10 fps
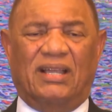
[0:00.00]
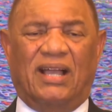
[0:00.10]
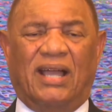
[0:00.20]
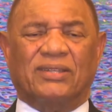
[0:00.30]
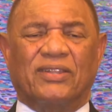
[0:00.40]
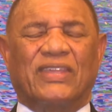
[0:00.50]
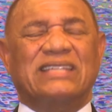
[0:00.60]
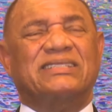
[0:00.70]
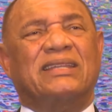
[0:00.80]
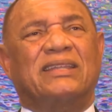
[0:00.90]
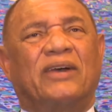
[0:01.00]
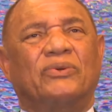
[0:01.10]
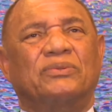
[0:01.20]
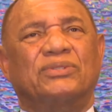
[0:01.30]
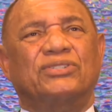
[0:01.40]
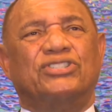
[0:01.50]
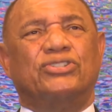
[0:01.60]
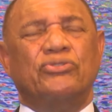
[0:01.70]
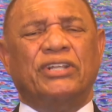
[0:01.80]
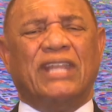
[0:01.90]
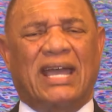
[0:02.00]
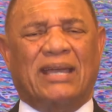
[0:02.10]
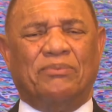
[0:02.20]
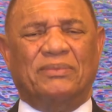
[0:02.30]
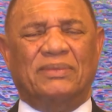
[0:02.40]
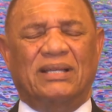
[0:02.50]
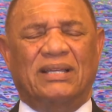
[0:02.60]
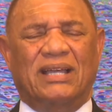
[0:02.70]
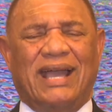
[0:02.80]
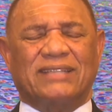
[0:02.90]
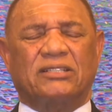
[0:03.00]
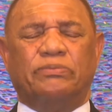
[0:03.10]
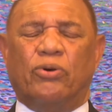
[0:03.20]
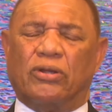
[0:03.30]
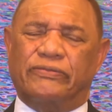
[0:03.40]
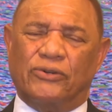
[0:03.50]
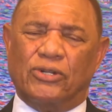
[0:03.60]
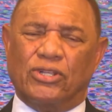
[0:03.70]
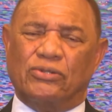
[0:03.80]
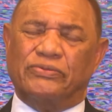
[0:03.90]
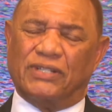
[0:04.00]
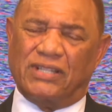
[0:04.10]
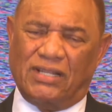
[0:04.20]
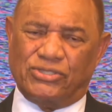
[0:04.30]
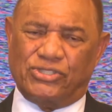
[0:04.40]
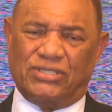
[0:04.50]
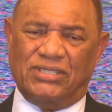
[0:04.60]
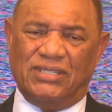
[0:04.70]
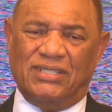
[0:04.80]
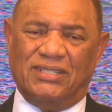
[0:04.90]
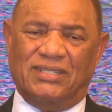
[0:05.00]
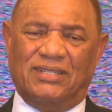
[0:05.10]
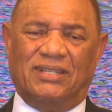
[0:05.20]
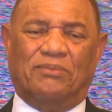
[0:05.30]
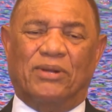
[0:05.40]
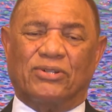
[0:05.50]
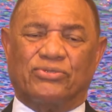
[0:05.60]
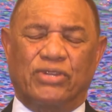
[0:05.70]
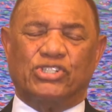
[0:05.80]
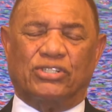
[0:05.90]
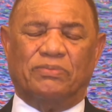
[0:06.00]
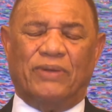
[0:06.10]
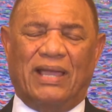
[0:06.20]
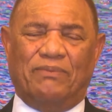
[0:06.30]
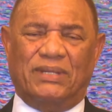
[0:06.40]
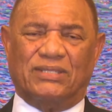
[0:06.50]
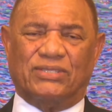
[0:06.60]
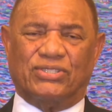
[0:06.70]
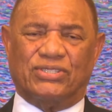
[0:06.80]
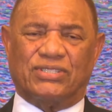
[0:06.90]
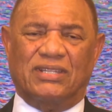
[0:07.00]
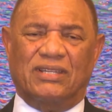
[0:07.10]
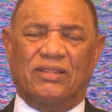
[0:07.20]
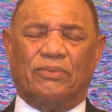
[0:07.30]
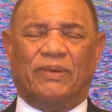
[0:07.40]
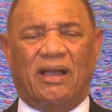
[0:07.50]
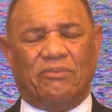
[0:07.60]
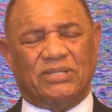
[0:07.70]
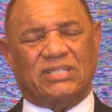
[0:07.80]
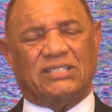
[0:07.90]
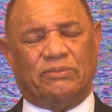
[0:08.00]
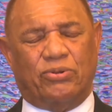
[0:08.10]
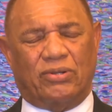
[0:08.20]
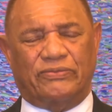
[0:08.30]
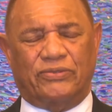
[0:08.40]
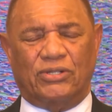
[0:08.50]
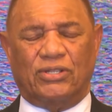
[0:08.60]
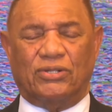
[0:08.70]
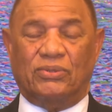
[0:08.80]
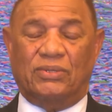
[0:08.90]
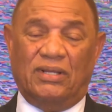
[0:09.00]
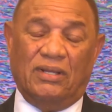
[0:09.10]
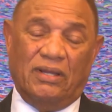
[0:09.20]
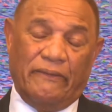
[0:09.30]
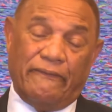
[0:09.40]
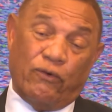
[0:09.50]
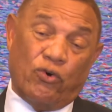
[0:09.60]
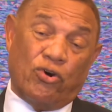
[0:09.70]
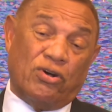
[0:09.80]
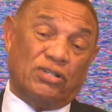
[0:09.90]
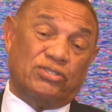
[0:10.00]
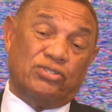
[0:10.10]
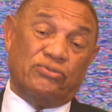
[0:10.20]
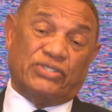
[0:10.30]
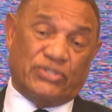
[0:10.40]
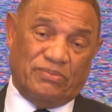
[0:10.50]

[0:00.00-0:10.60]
And they said, now Suriname has the portfolio for culture amongst regional prime ministers. The Bahamas has the portfolio for tourism.